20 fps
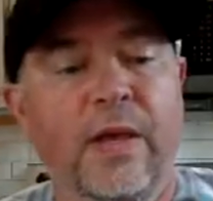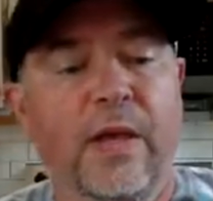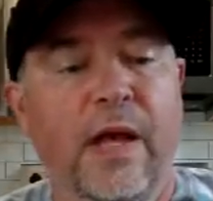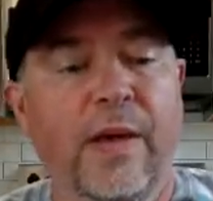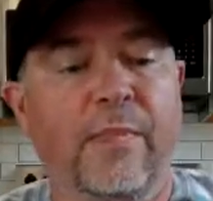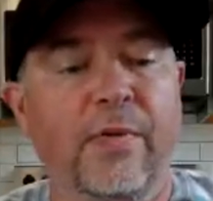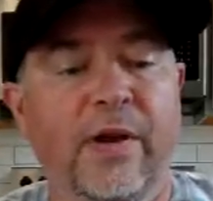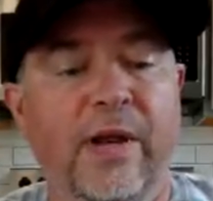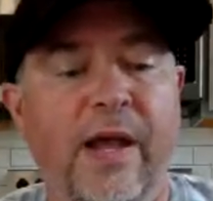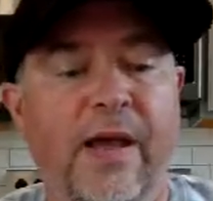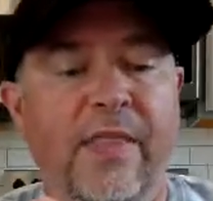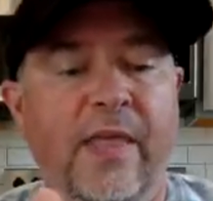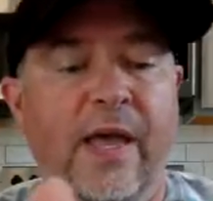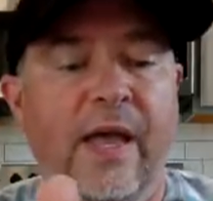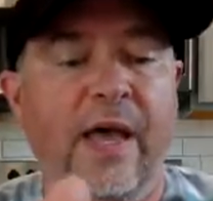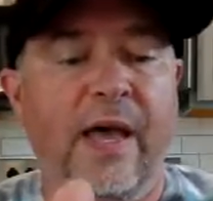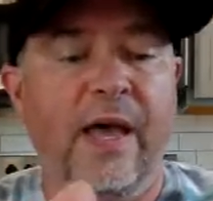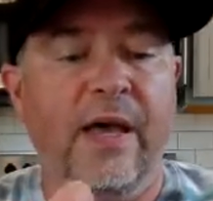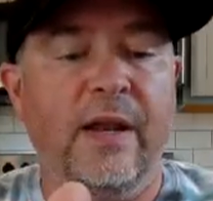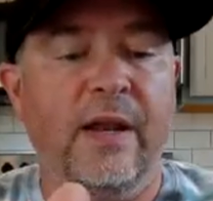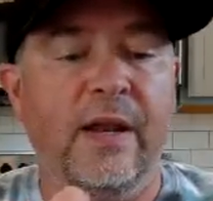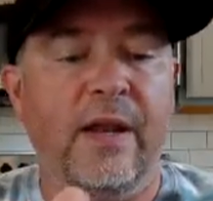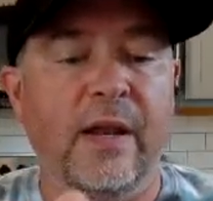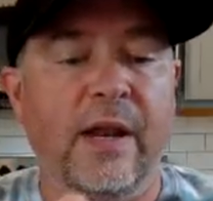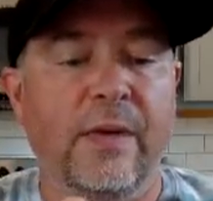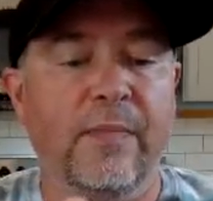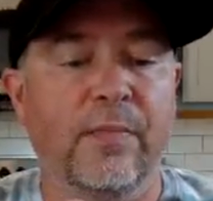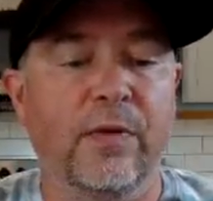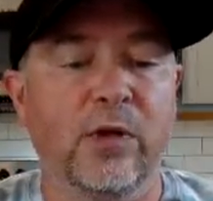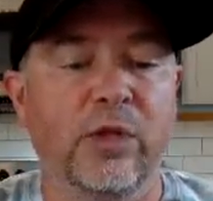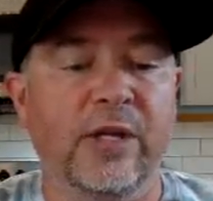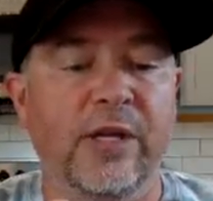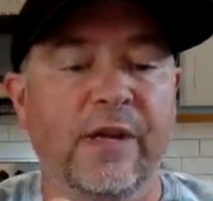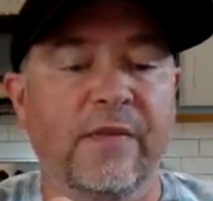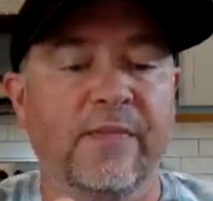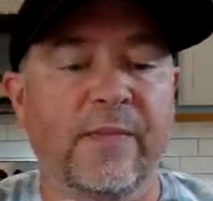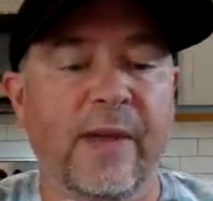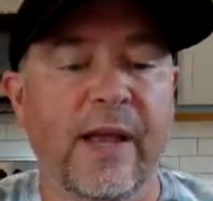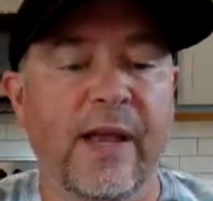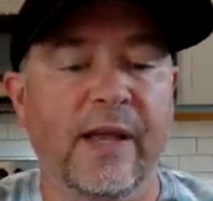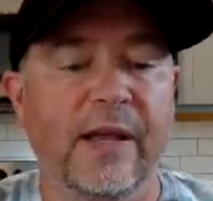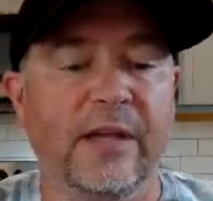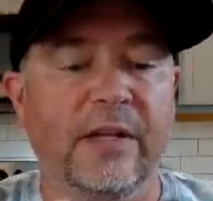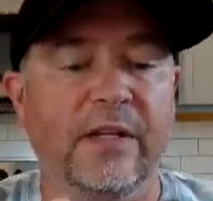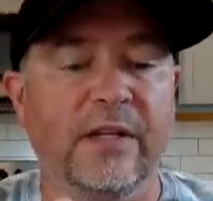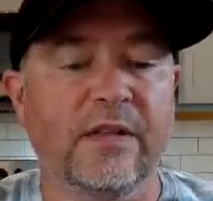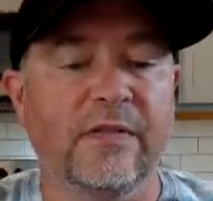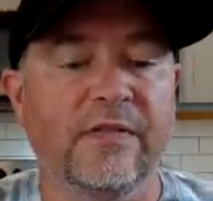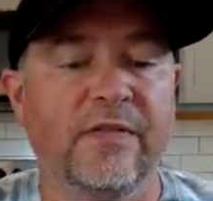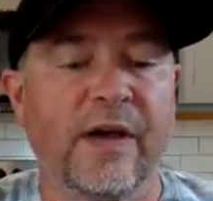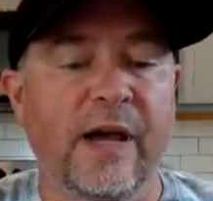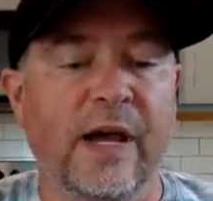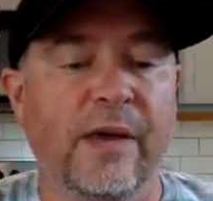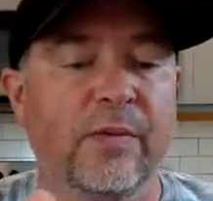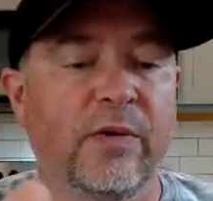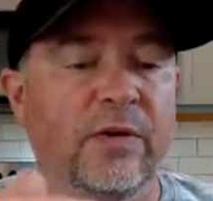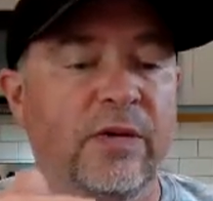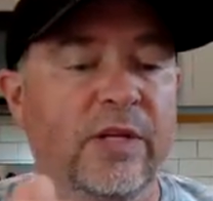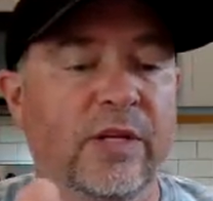I'm putting it on the head, and I'm pushing it back into the fibers.